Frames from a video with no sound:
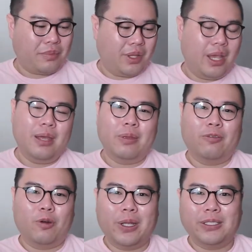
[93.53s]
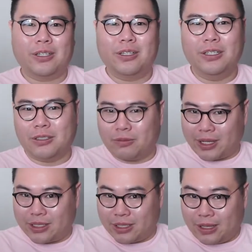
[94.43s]
And before we get started, don't forget
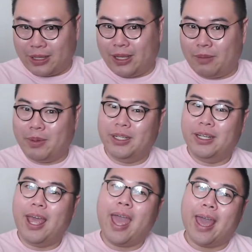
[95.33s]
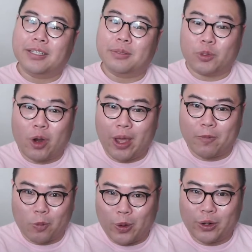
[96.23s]
to click like button and subscribe for
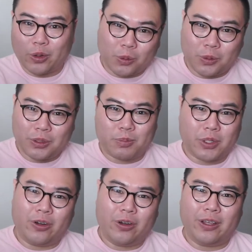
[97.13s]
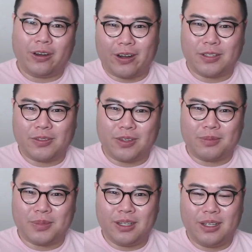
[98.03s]
more old, obscure, and art house
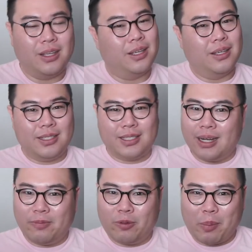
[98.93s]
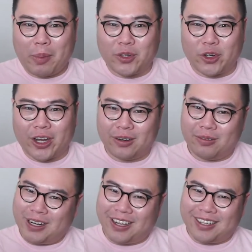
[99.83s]
films. Sign up for my Patreon.
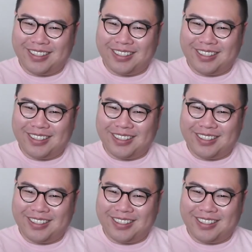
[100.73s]
Why not?